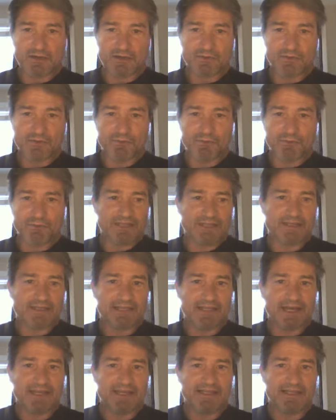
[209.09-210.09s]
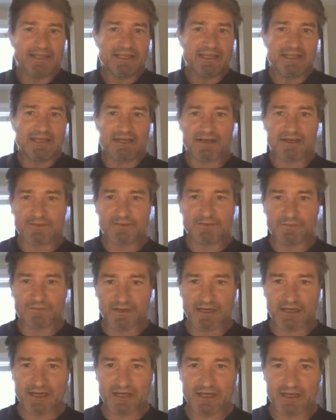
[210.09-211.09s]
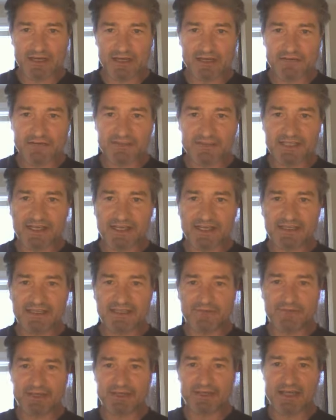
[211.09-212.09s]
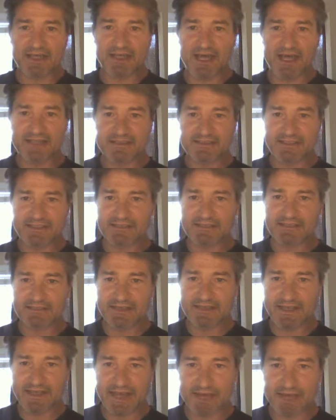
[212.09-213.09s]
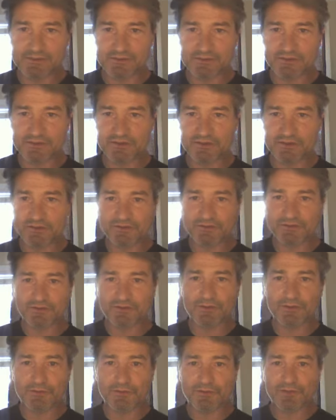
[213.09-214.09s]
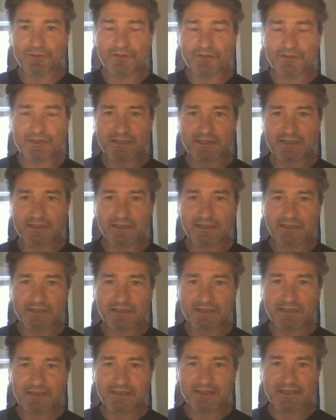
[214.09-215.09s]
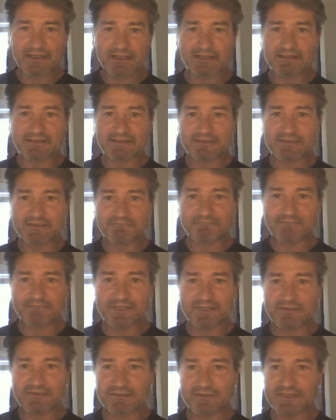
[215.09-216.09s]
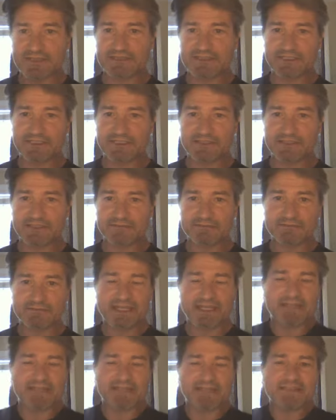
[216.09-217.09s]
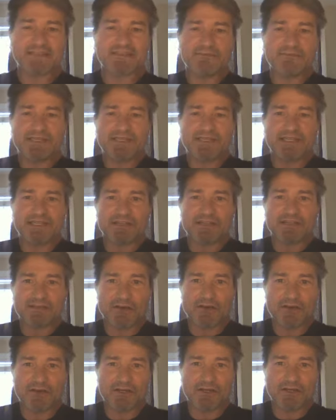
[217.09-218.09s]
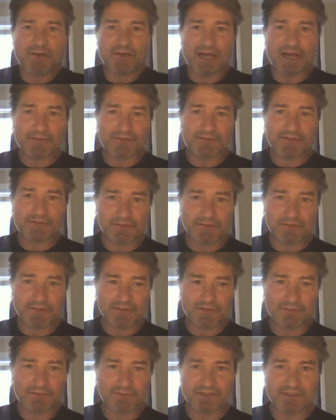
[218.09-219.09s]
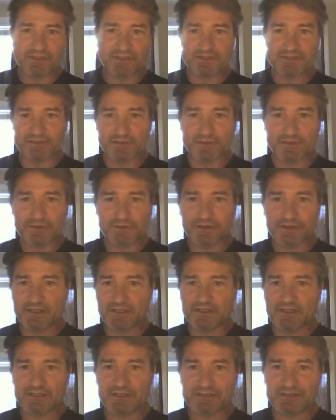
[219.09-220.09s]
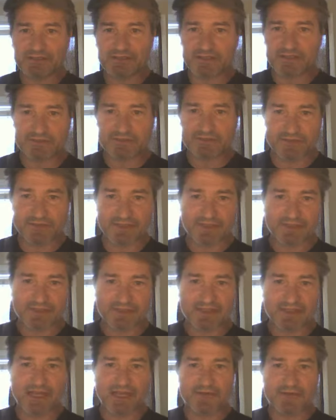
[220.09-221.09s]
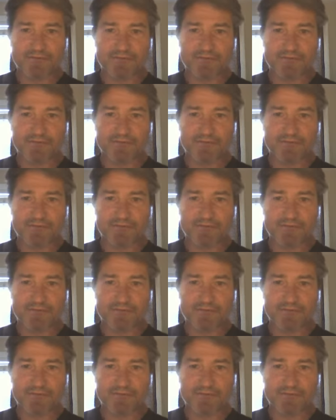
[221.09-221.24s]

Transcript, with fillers: But the idea of, uh, of scientific constants and absolute truth is fuzzy. That doesn't mean that there are no absolutes, because if you look at this phrase itself,